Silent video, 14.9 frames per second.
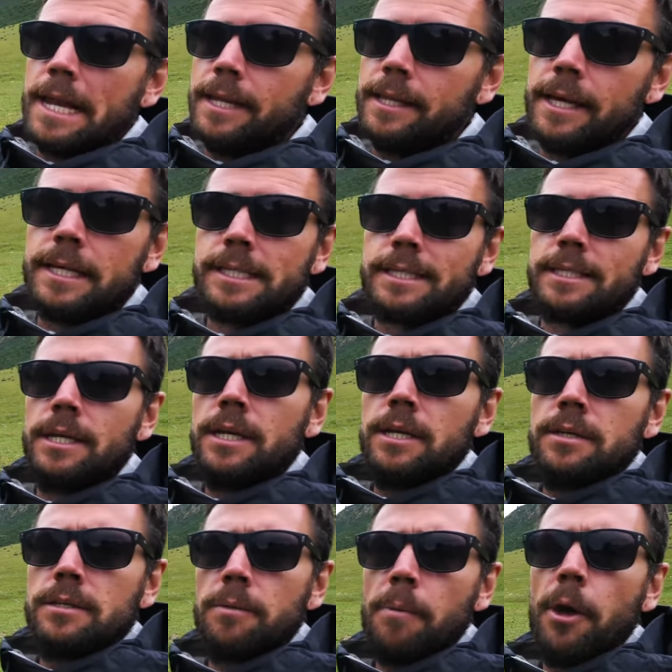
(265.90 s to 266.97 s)
end of this.
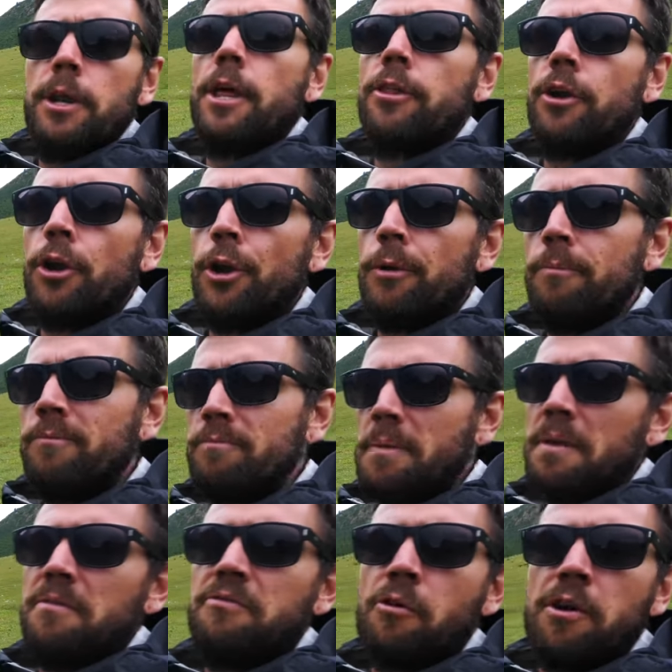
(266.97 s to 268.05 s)
So about another
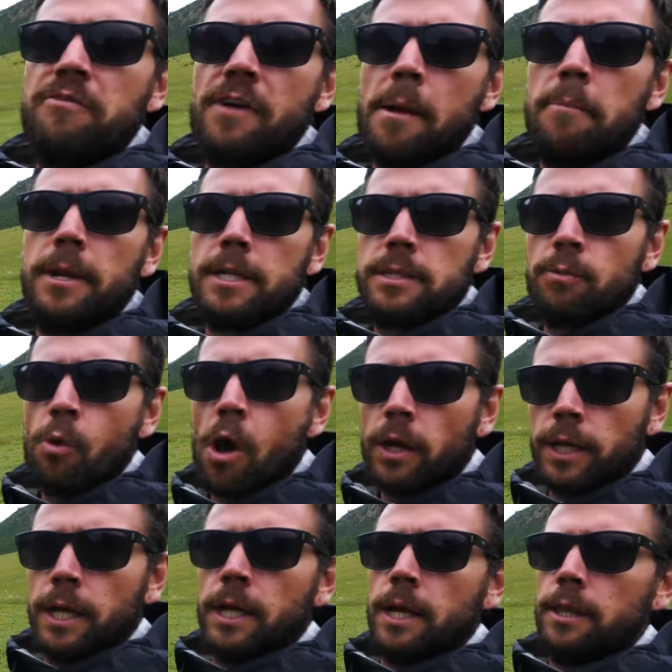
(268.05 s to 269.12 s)
maybe 45 minutes of
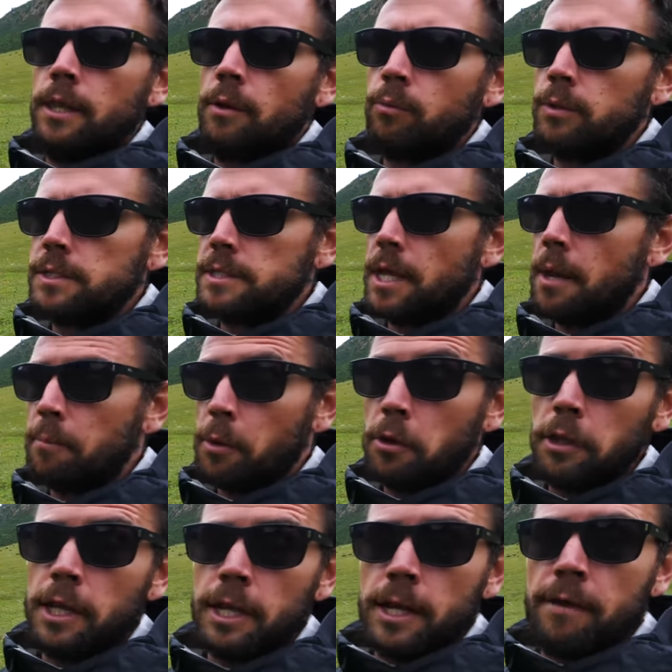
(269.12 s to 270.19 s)
walking, and then we'll set up
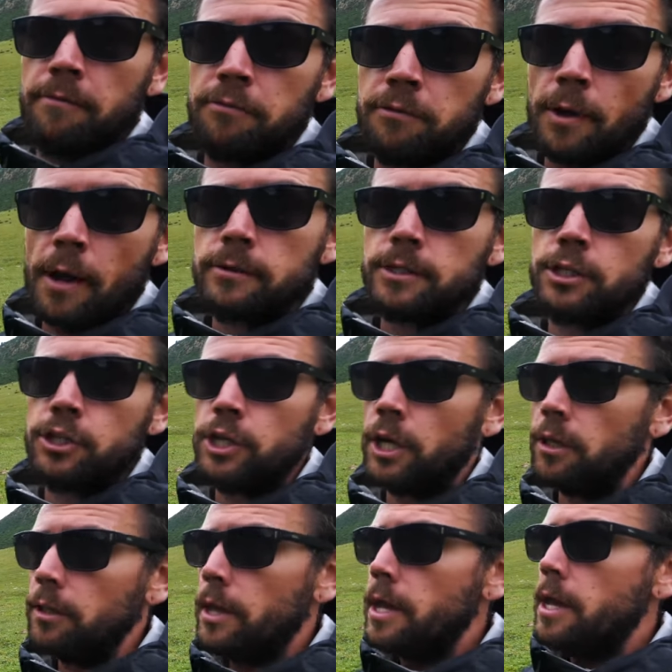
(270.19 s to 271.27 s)
early and have a few hours to
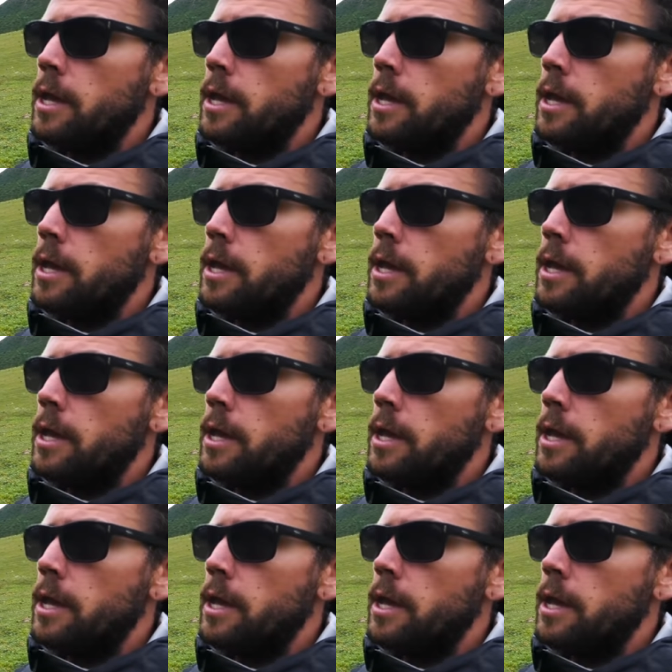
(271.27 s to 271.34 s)
chill.